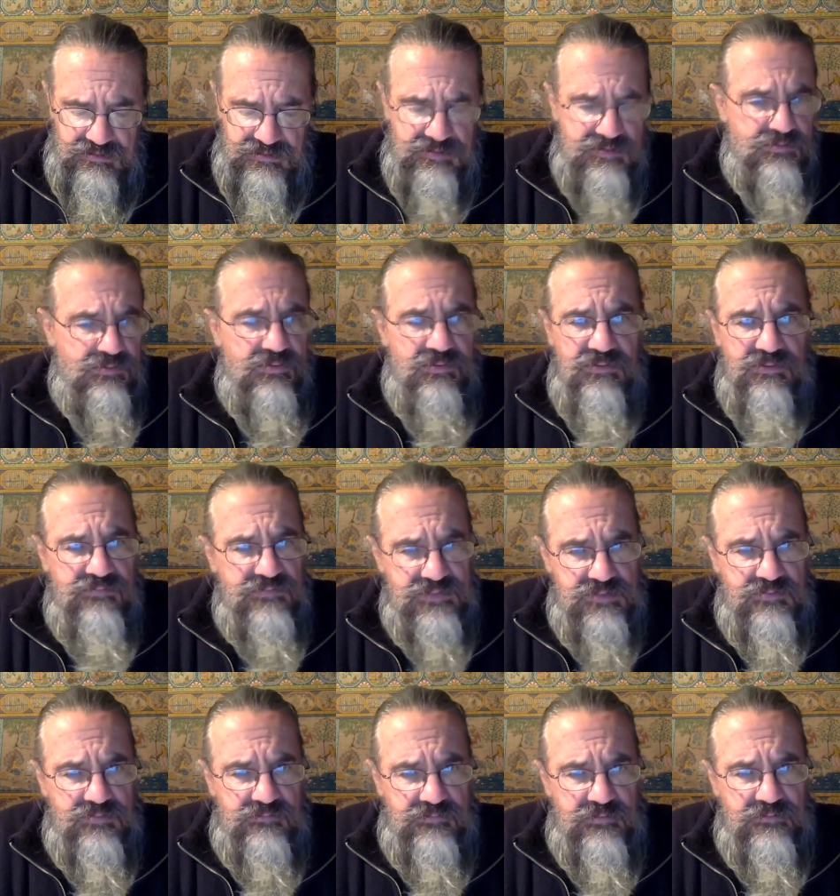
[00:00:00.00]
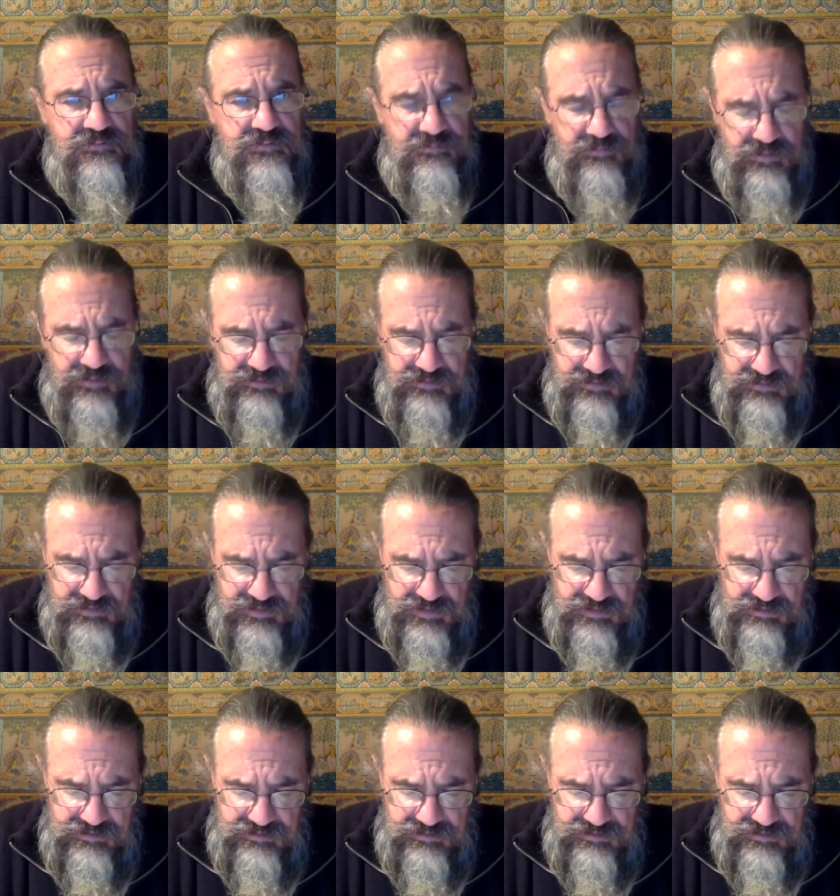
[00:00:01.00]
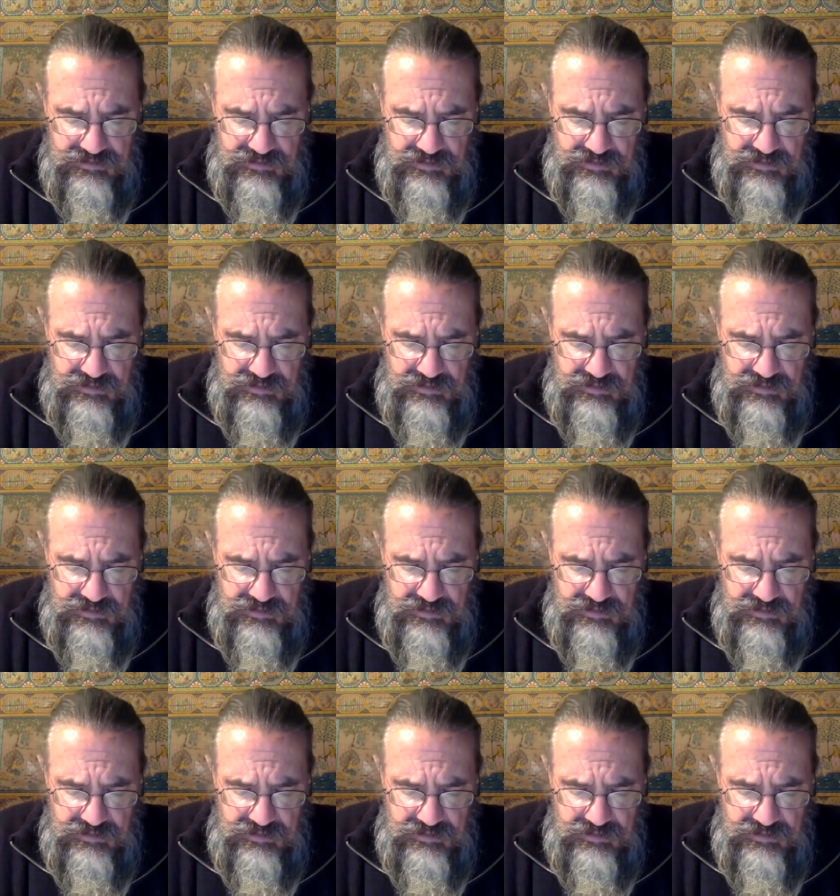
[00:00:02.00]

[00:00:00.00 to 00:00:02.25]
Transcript: So all of this revolves around desires.